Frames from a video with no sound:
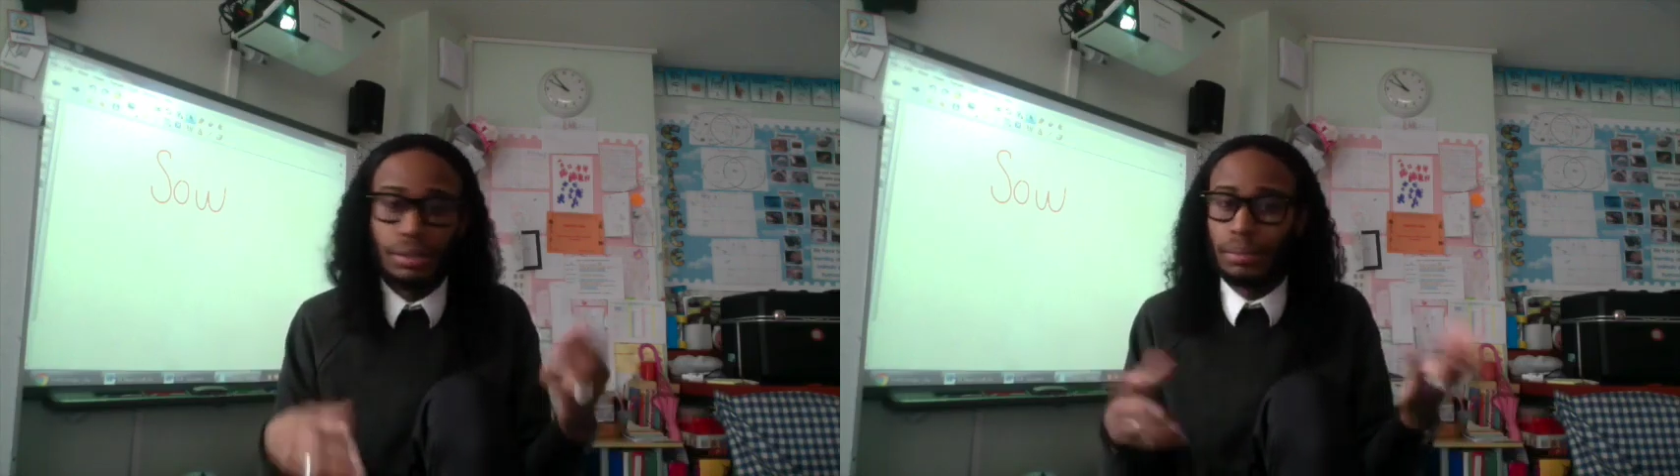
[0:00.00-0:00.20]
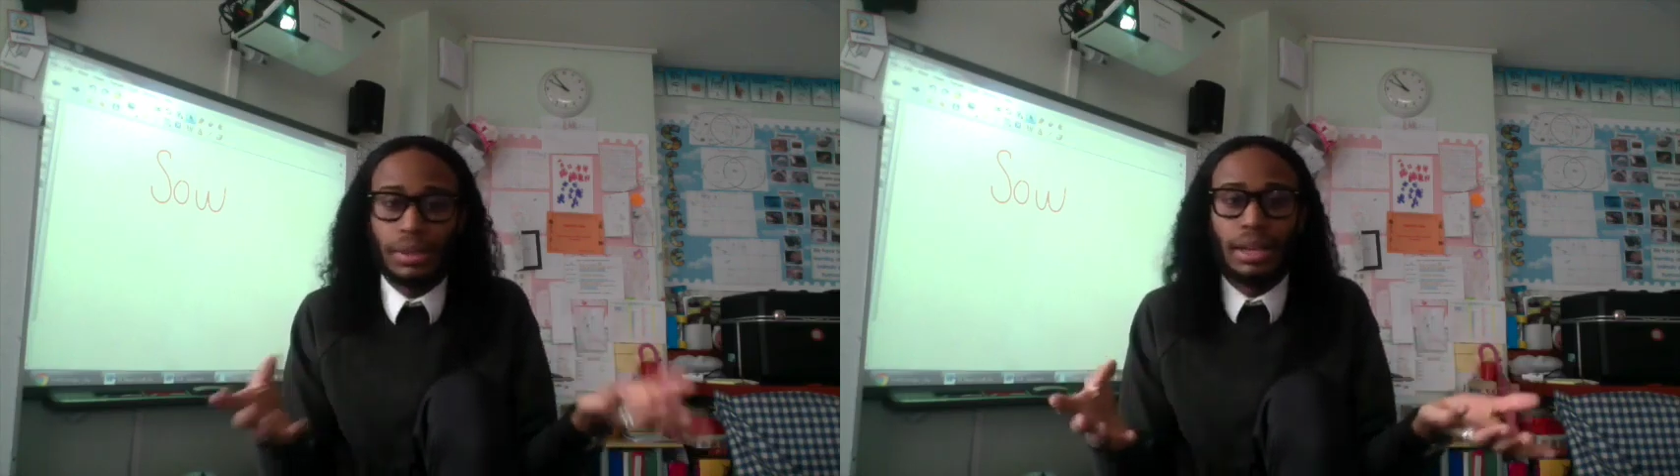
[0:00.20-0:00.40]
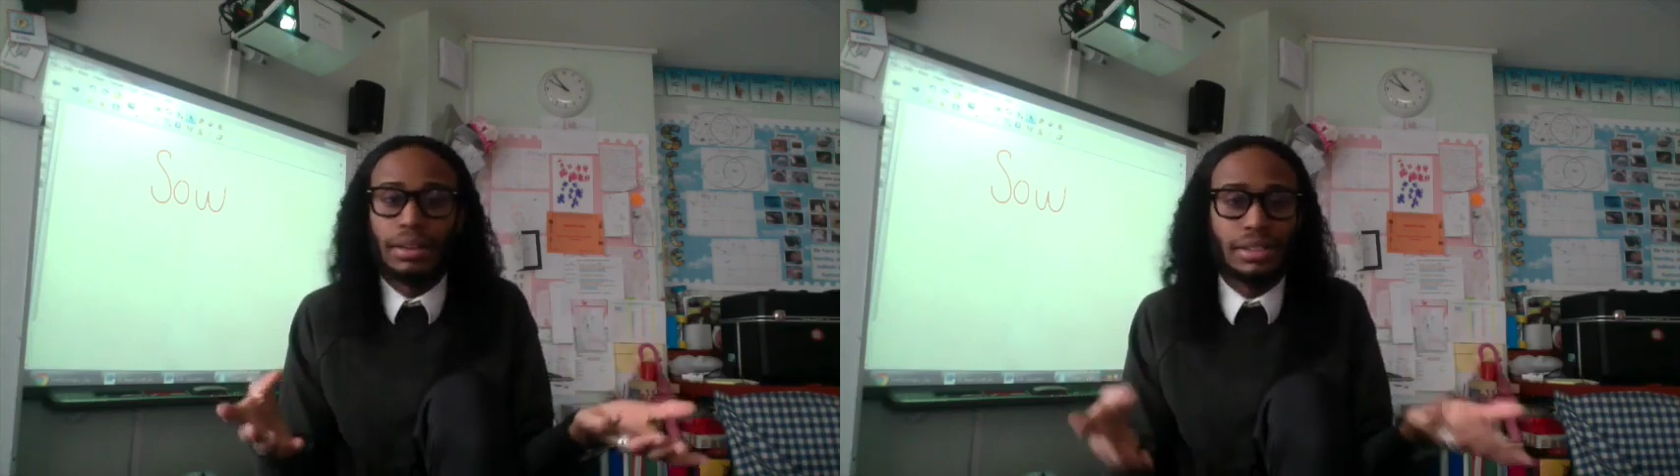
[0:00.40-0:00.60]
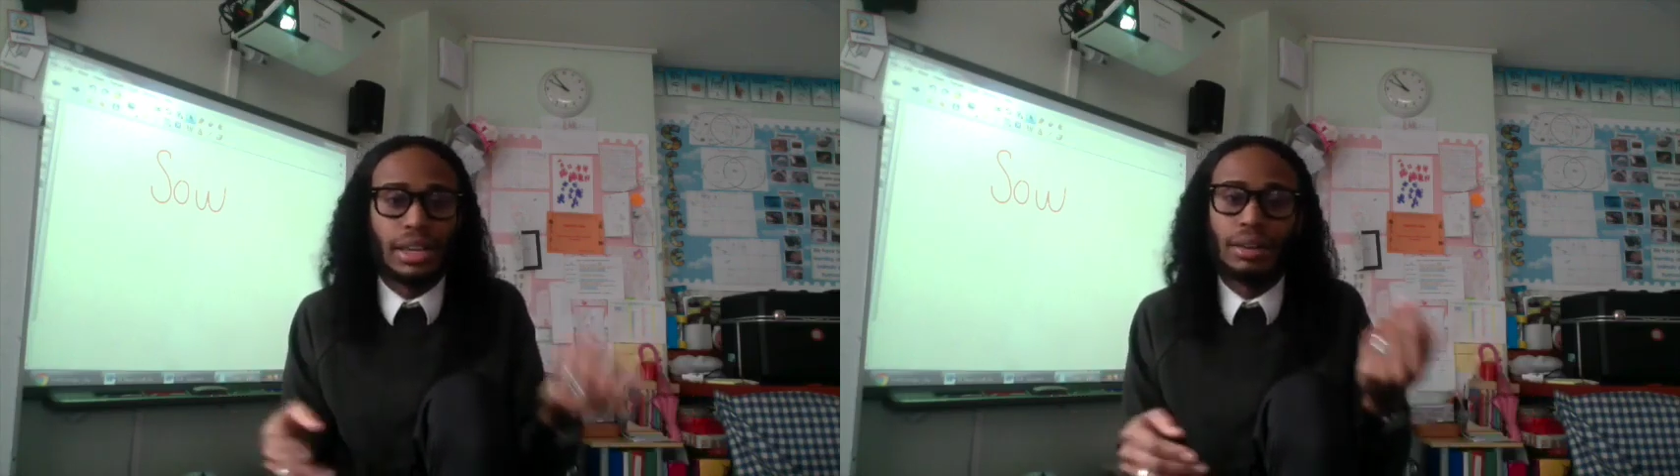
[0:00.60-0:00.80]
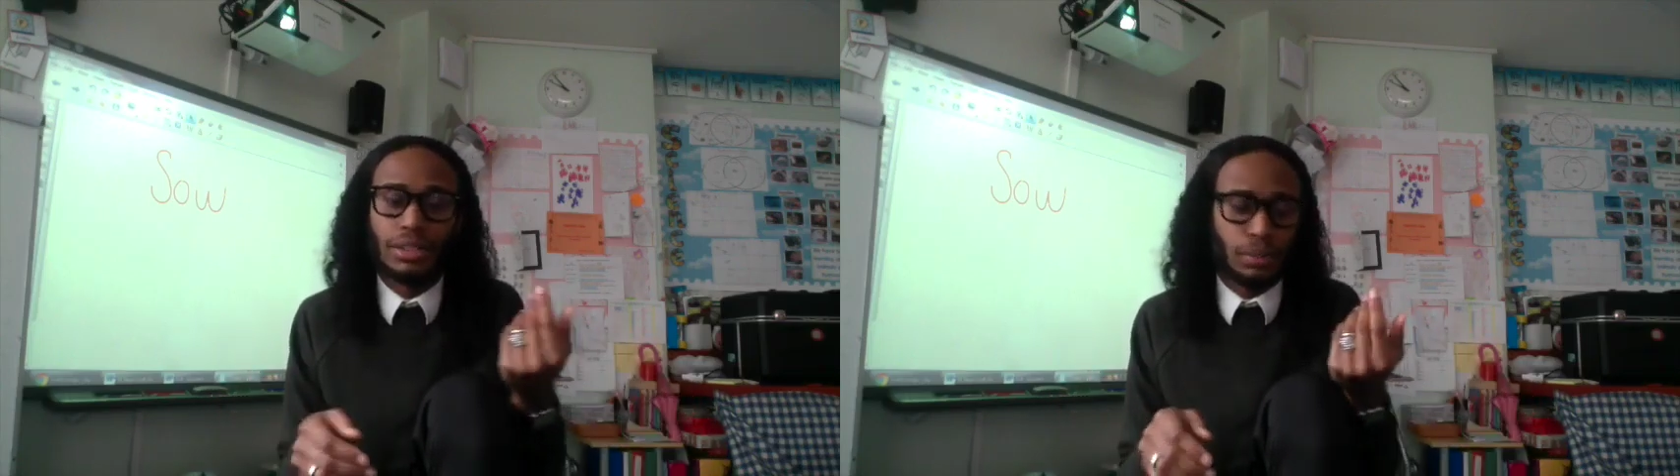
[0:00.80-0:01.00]
Without a
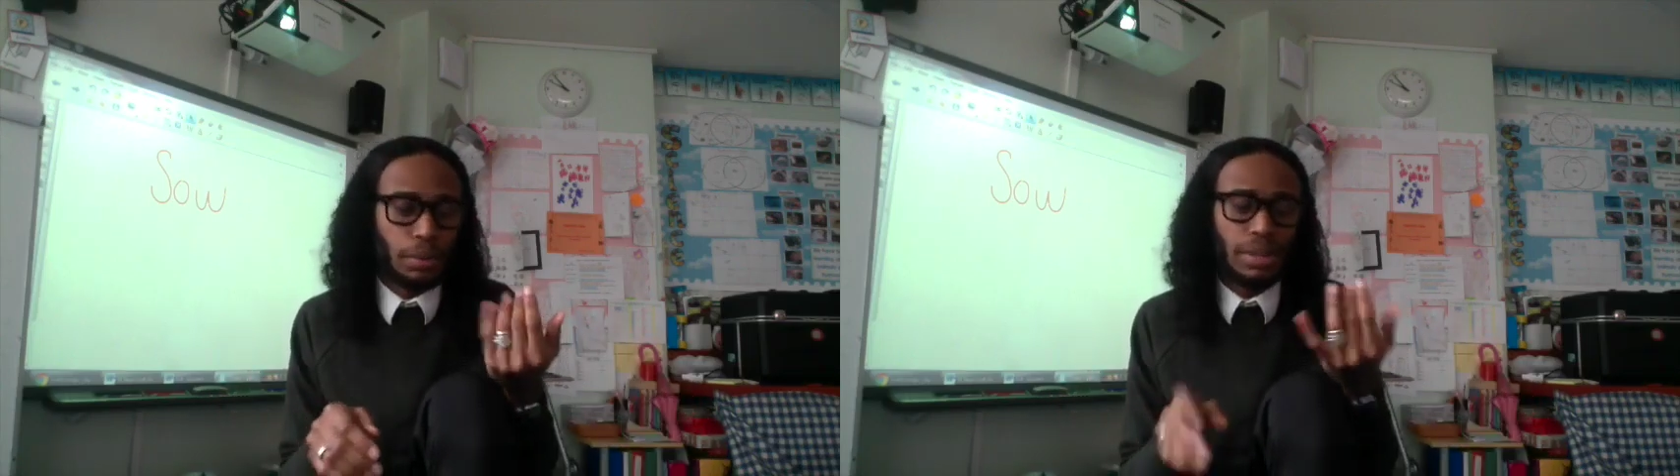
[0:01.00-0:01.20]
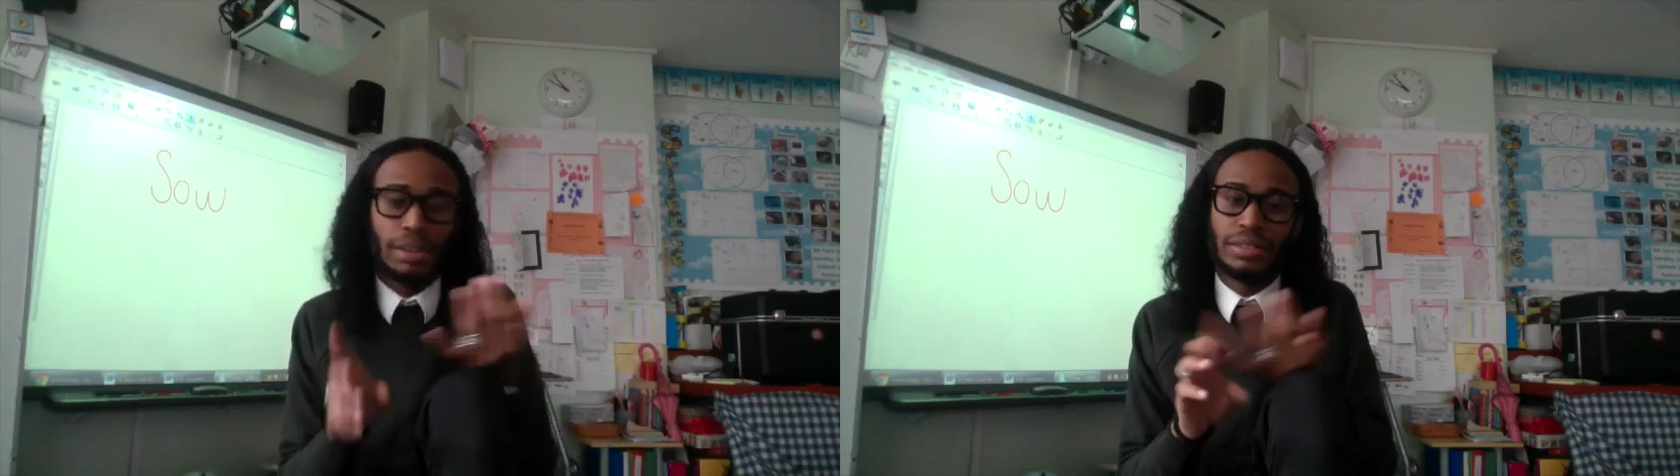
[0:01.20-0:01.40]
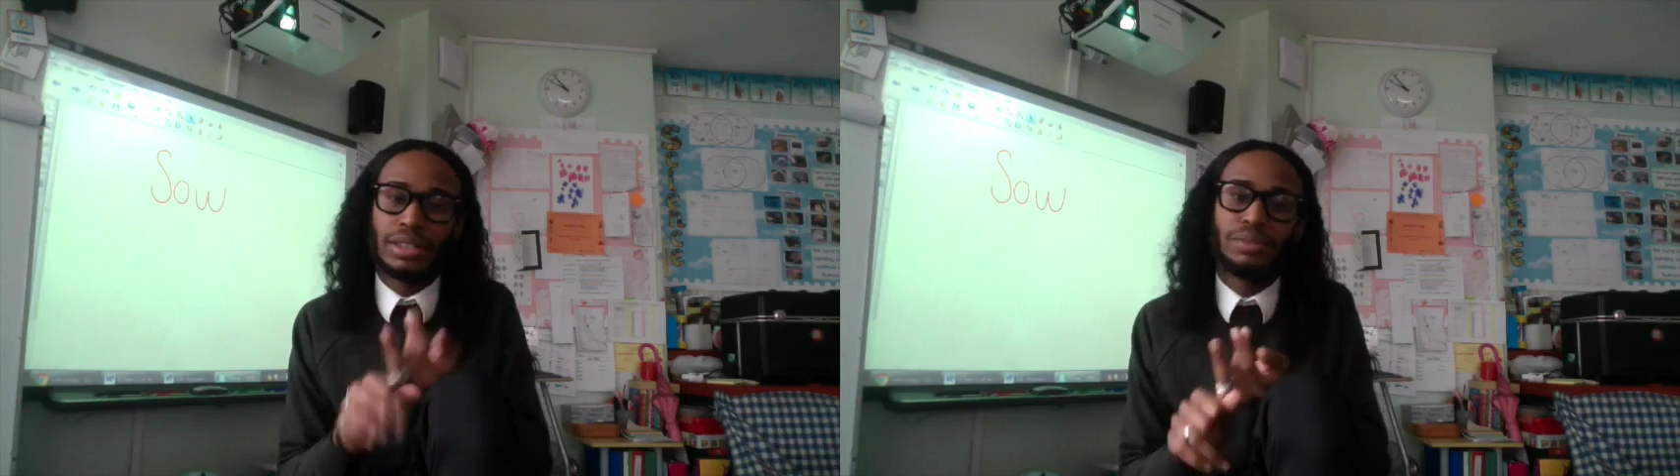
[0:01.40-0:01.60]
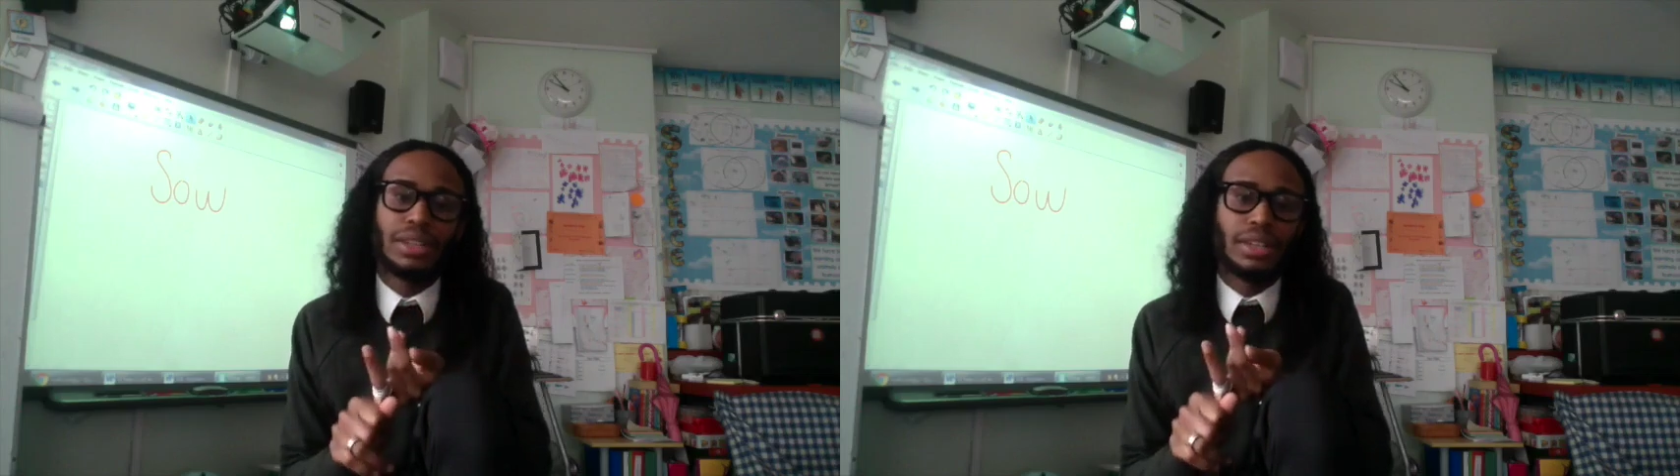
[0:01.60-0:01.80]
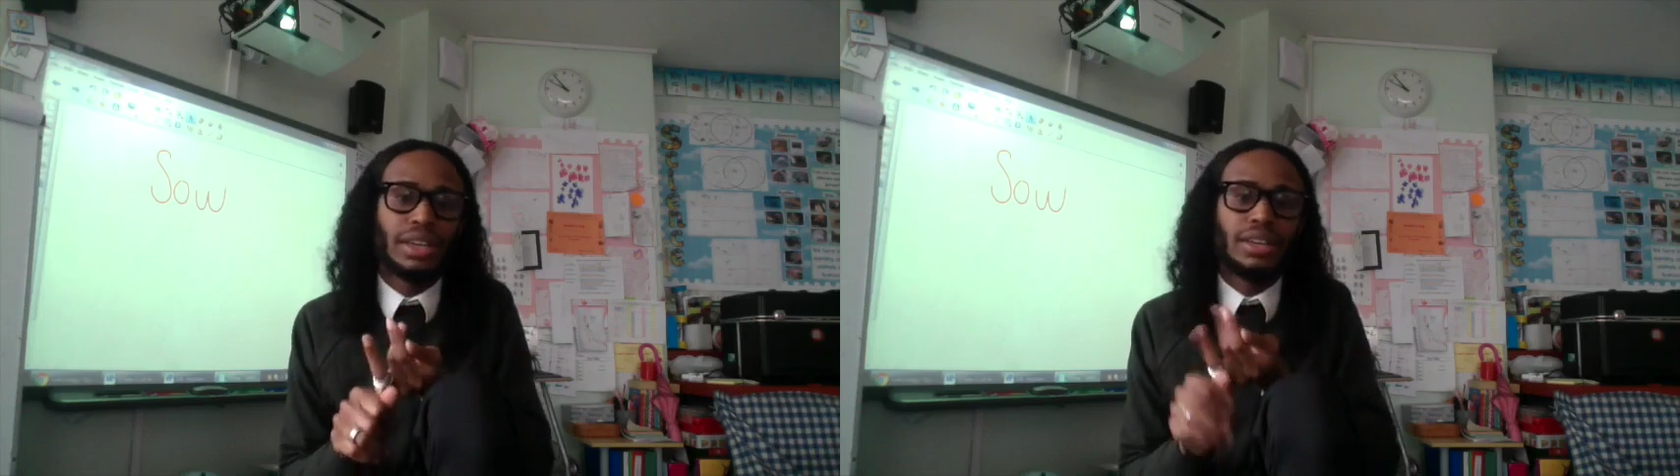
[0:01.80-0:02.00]
doubt, you probably have
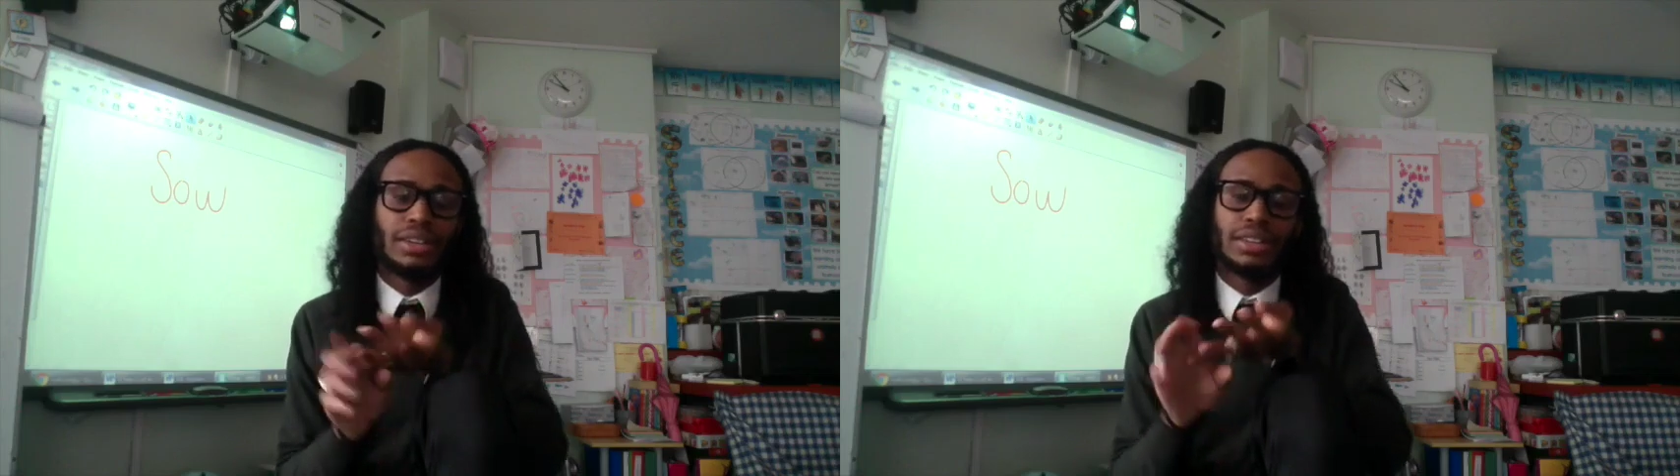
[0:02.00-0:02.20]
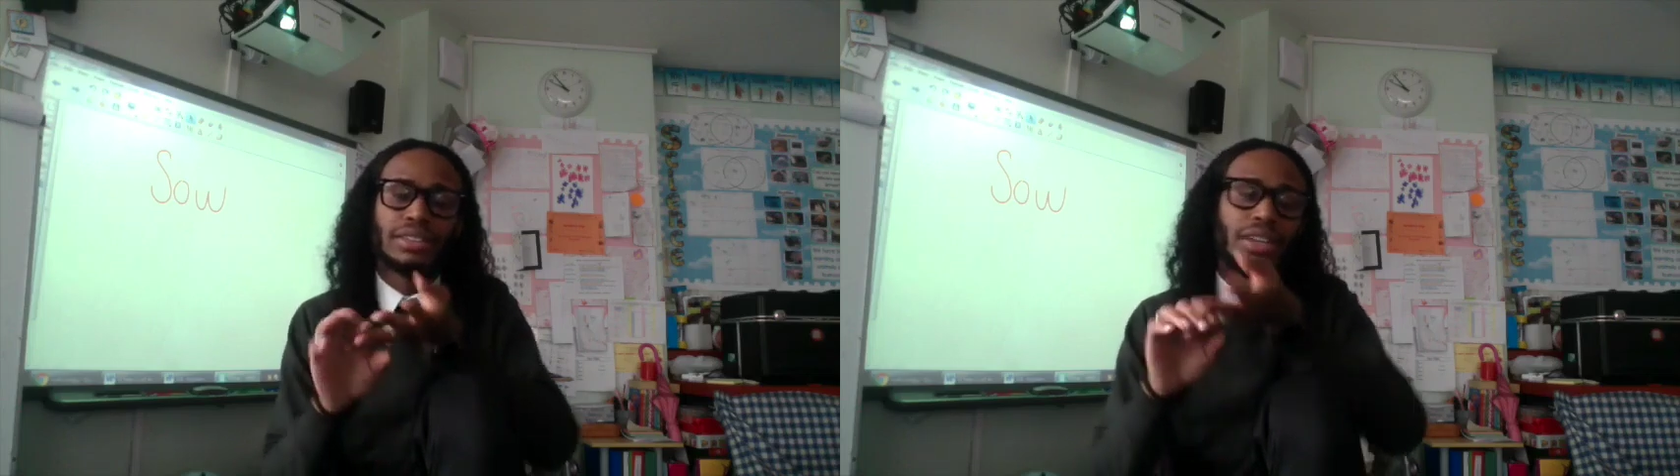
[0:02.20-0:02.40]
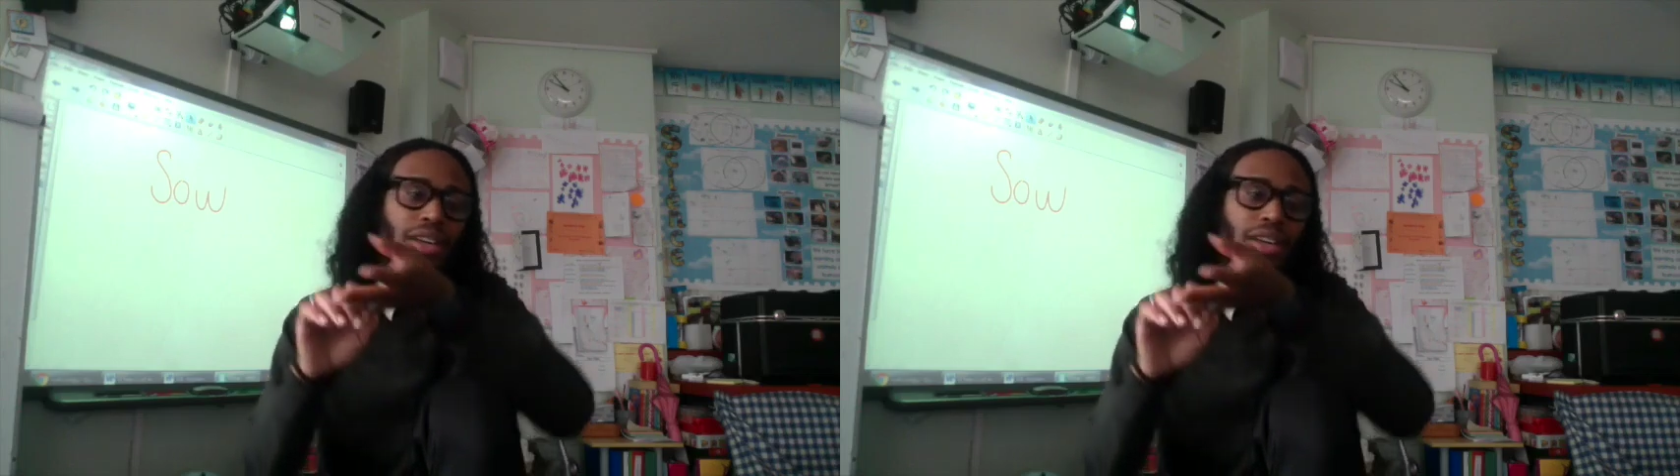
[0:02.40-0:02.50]
subject leaders,